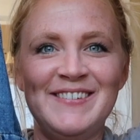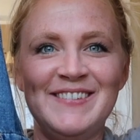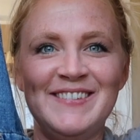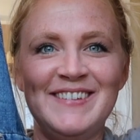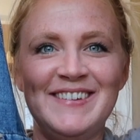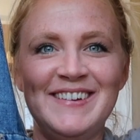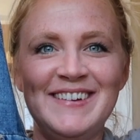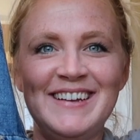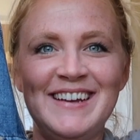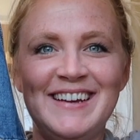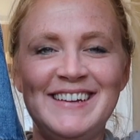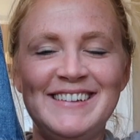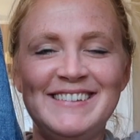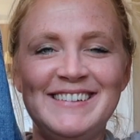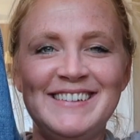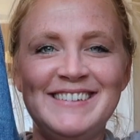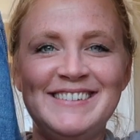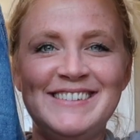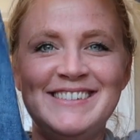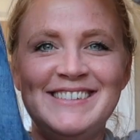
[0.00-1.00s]
Look at
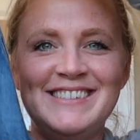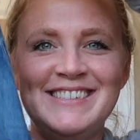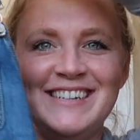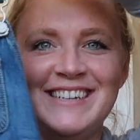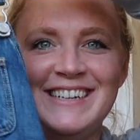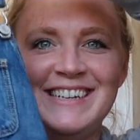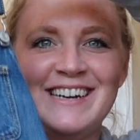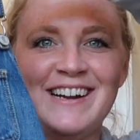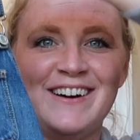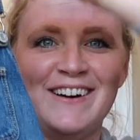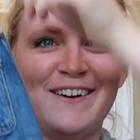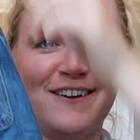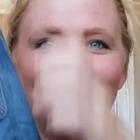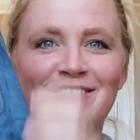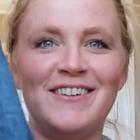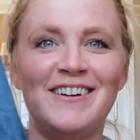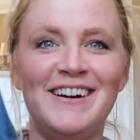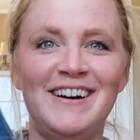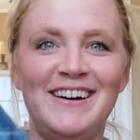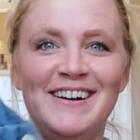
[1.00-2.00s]
this jean
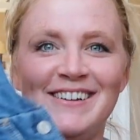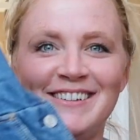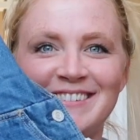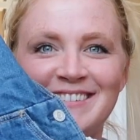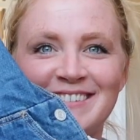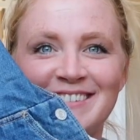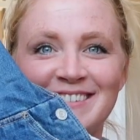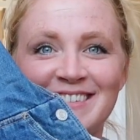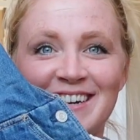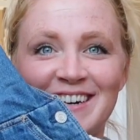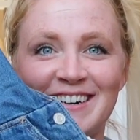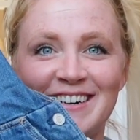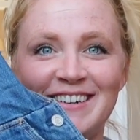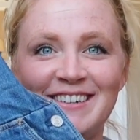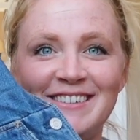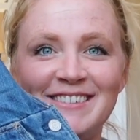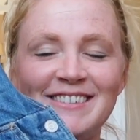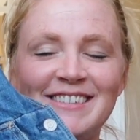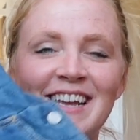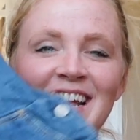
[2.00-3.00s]
overall
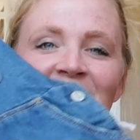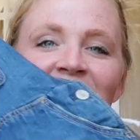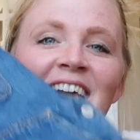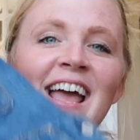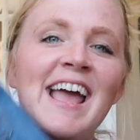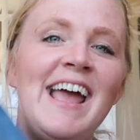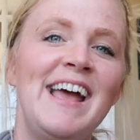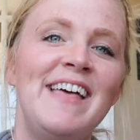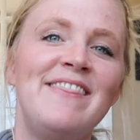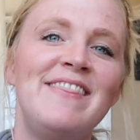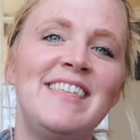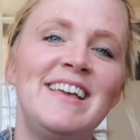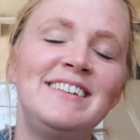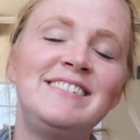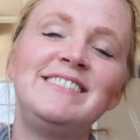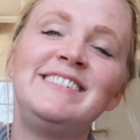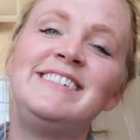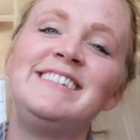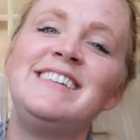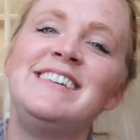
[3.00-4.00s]
skirt.
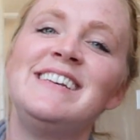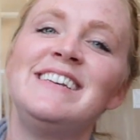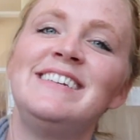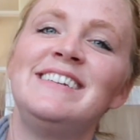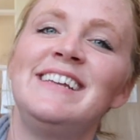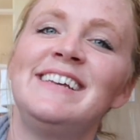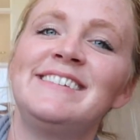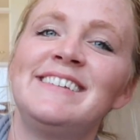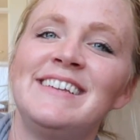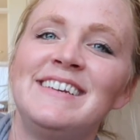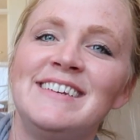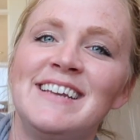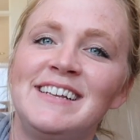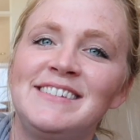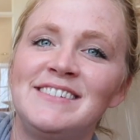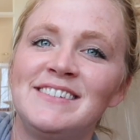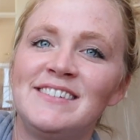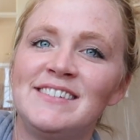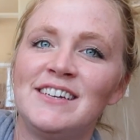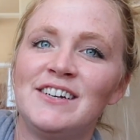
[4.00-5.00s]
This isn't
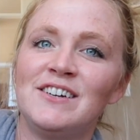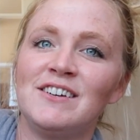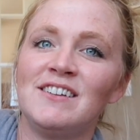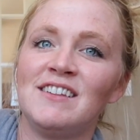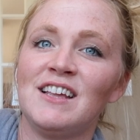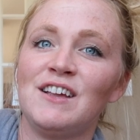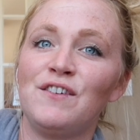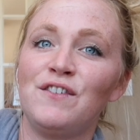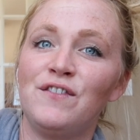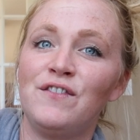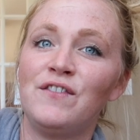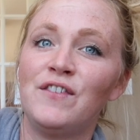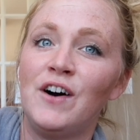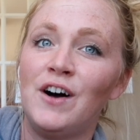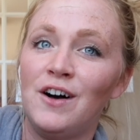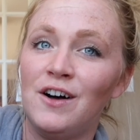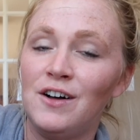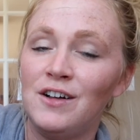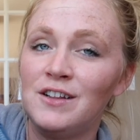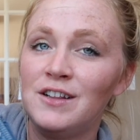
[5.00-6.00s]
necessarily
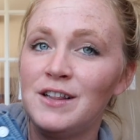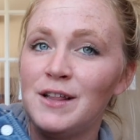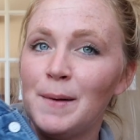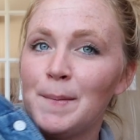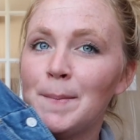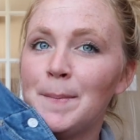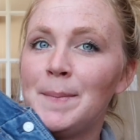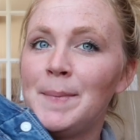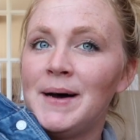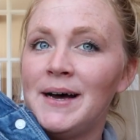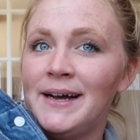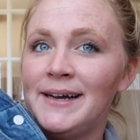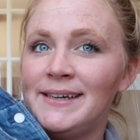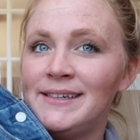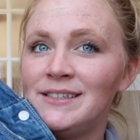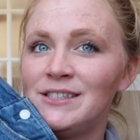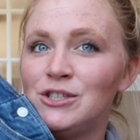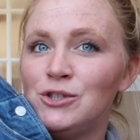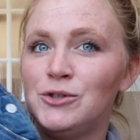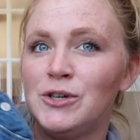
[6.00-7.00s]
fall,
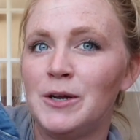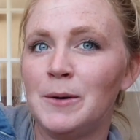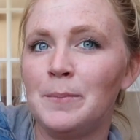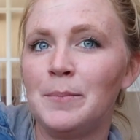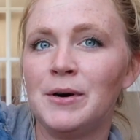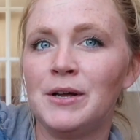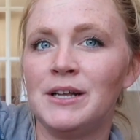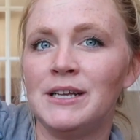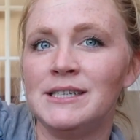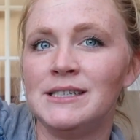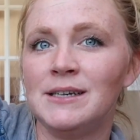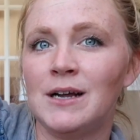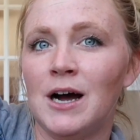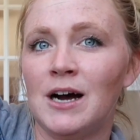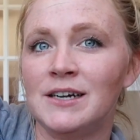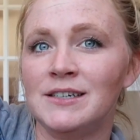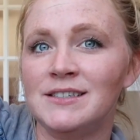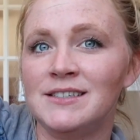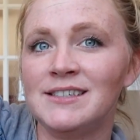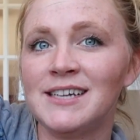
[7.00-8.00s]
but you can put in
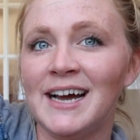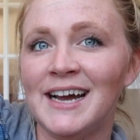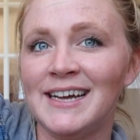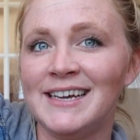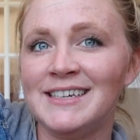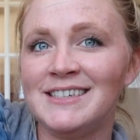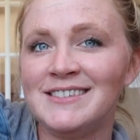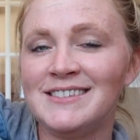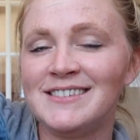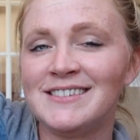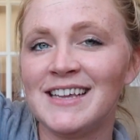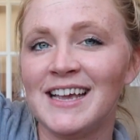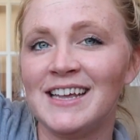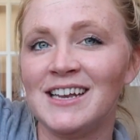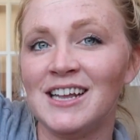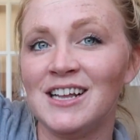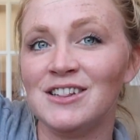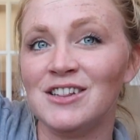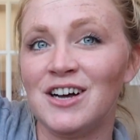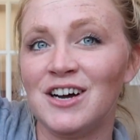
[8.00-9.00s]
on tights and
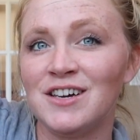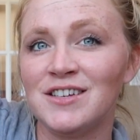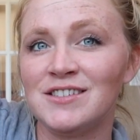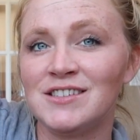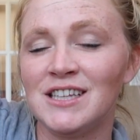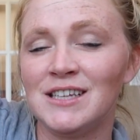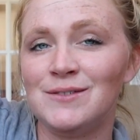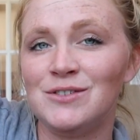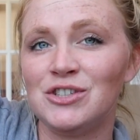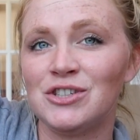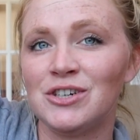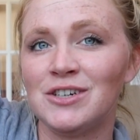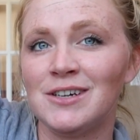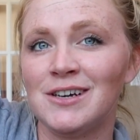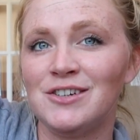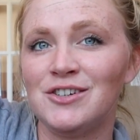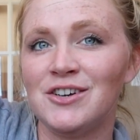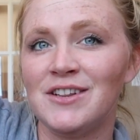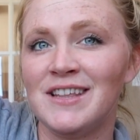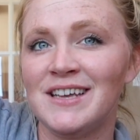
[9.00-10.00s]
a long sleeve shirt
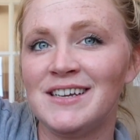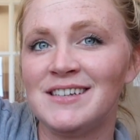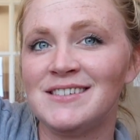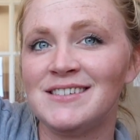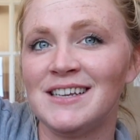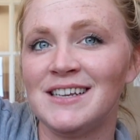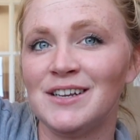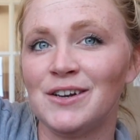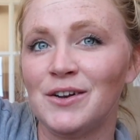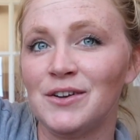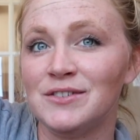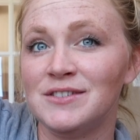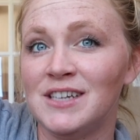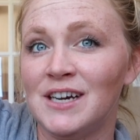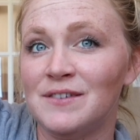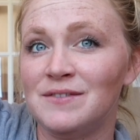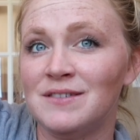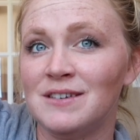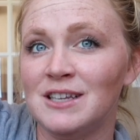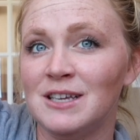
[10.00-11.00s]
under this, and it'll
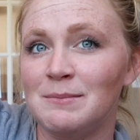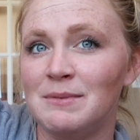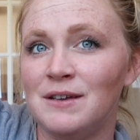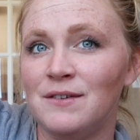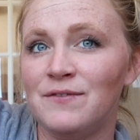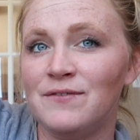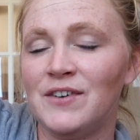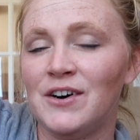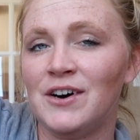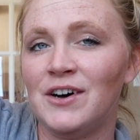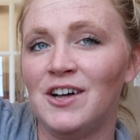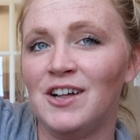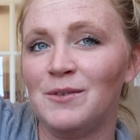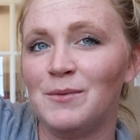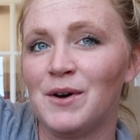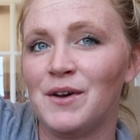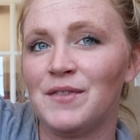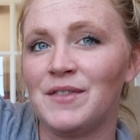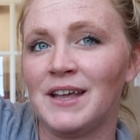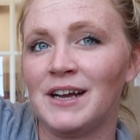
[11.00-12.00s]
definitely be fall
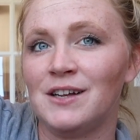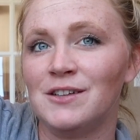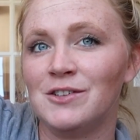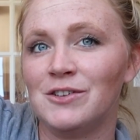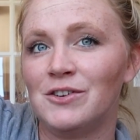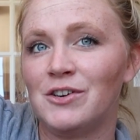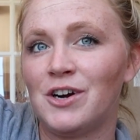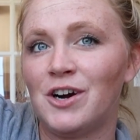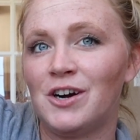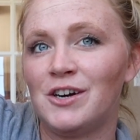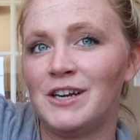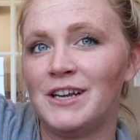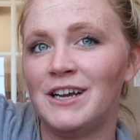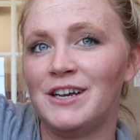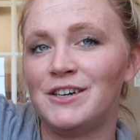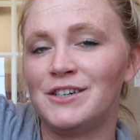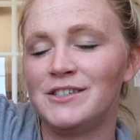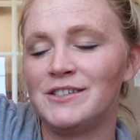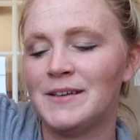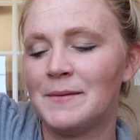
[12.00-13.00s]
with like a little
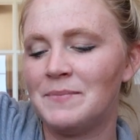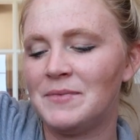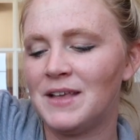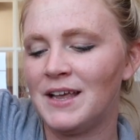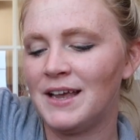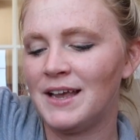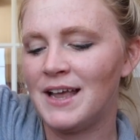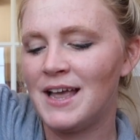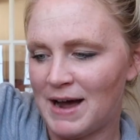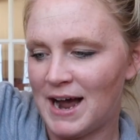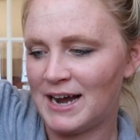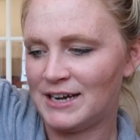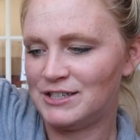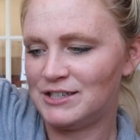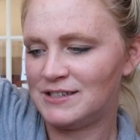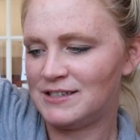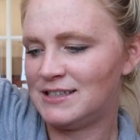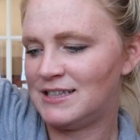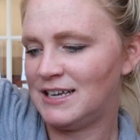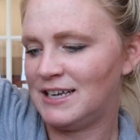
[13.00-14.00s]
cardigan or something. I
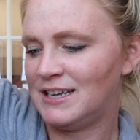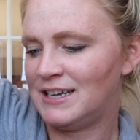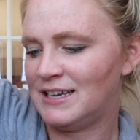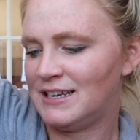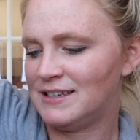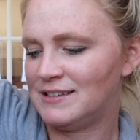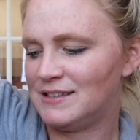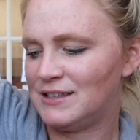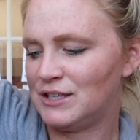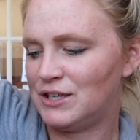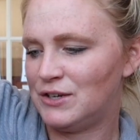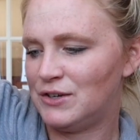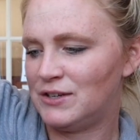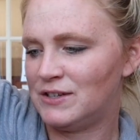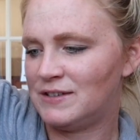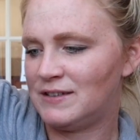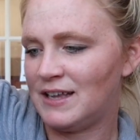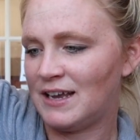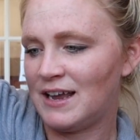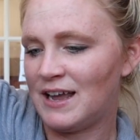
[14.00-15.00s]
just think it is the
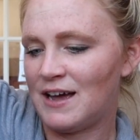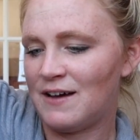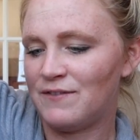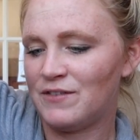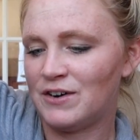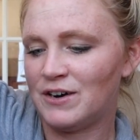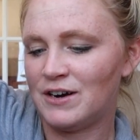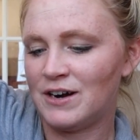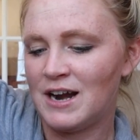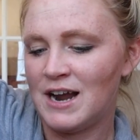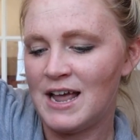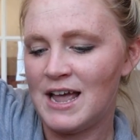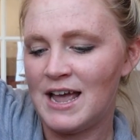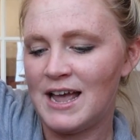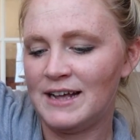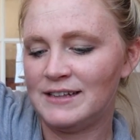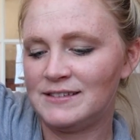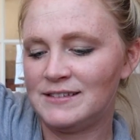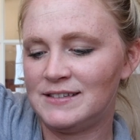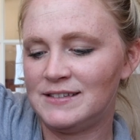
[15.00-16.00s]
cutest thing ever.
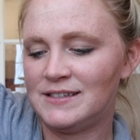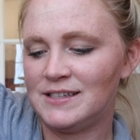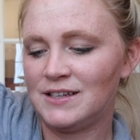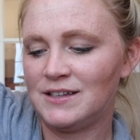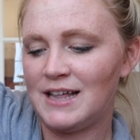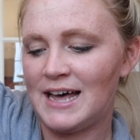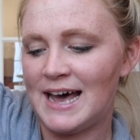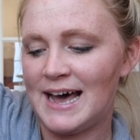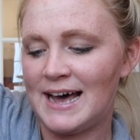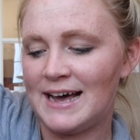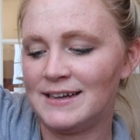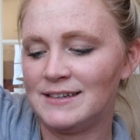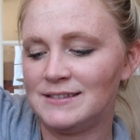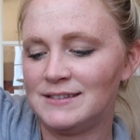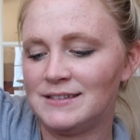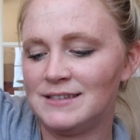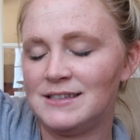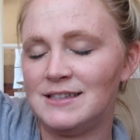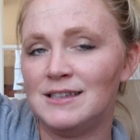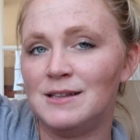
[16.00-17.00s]
It still
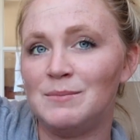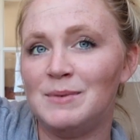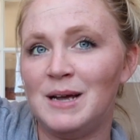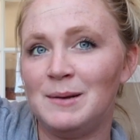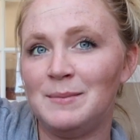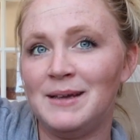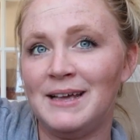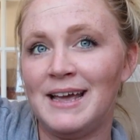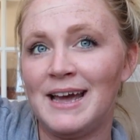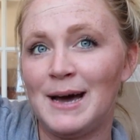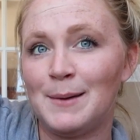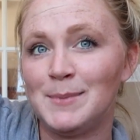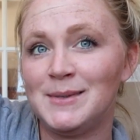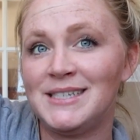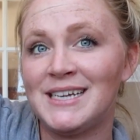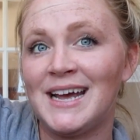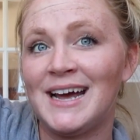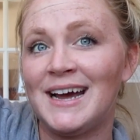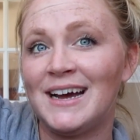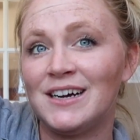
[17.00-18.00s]
has the Baby Gap
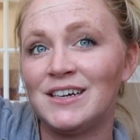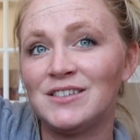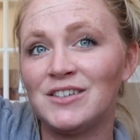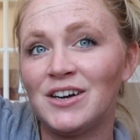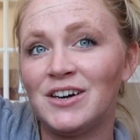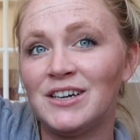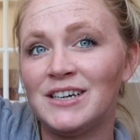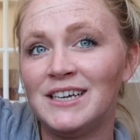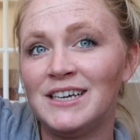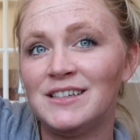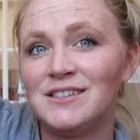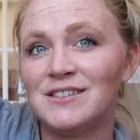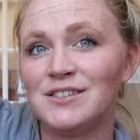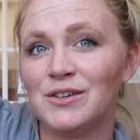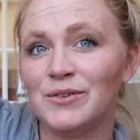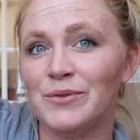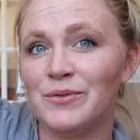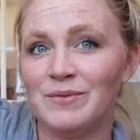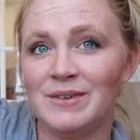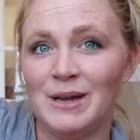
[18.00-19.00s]
tags on it,
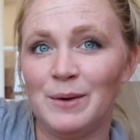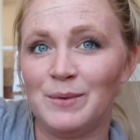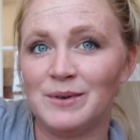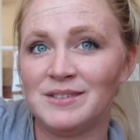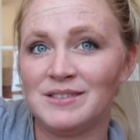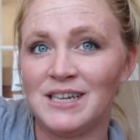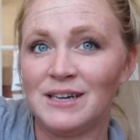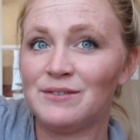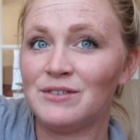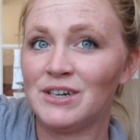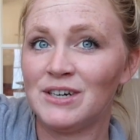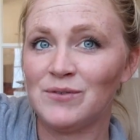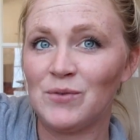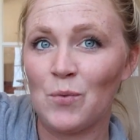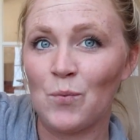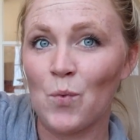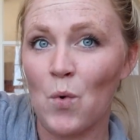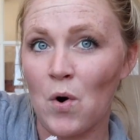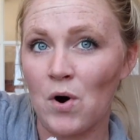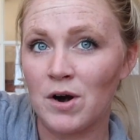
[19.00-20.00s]
so it was never
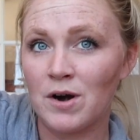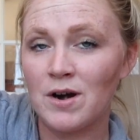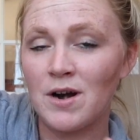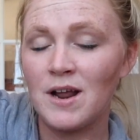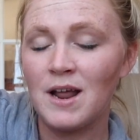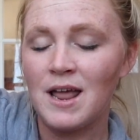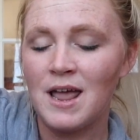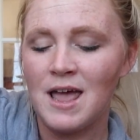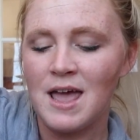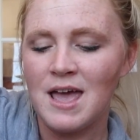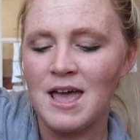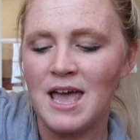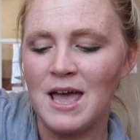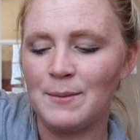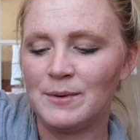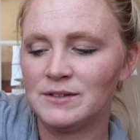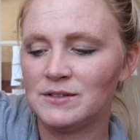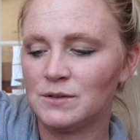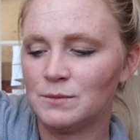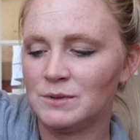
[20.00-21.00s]
even worn. It
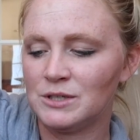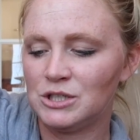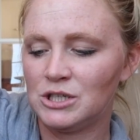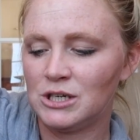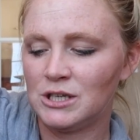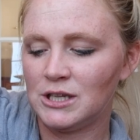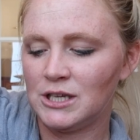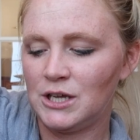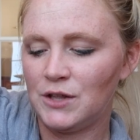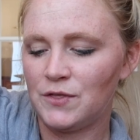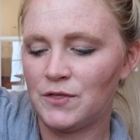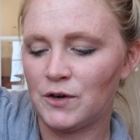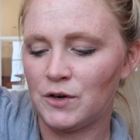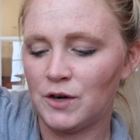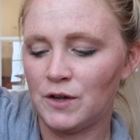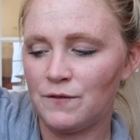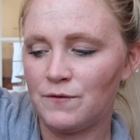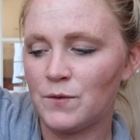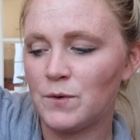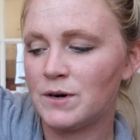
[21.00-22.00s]
was originally
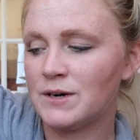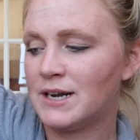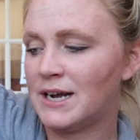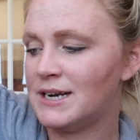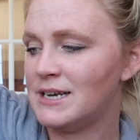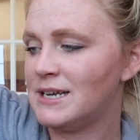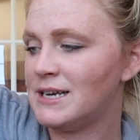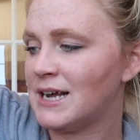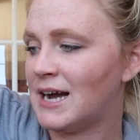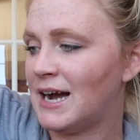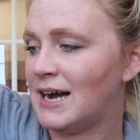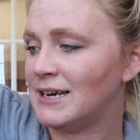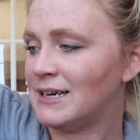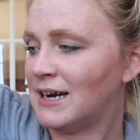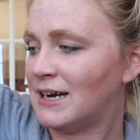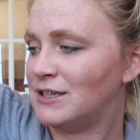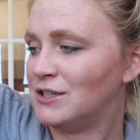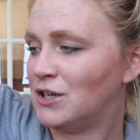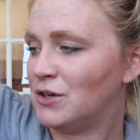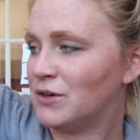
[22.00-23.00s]
$34.99,
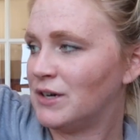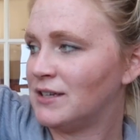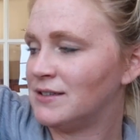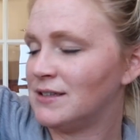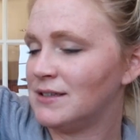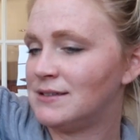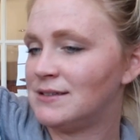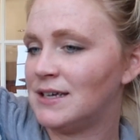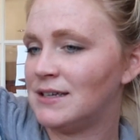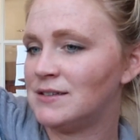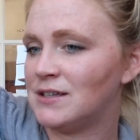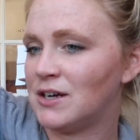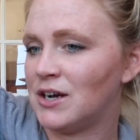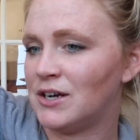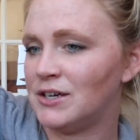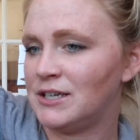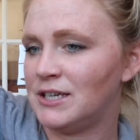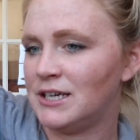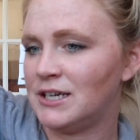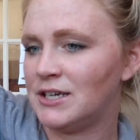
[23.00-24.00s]
I know, because it says it
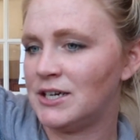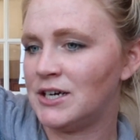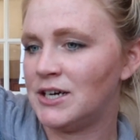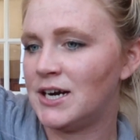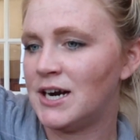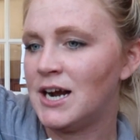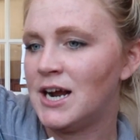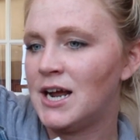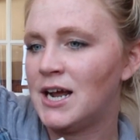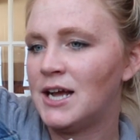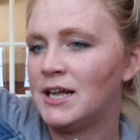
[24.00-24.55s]
on here.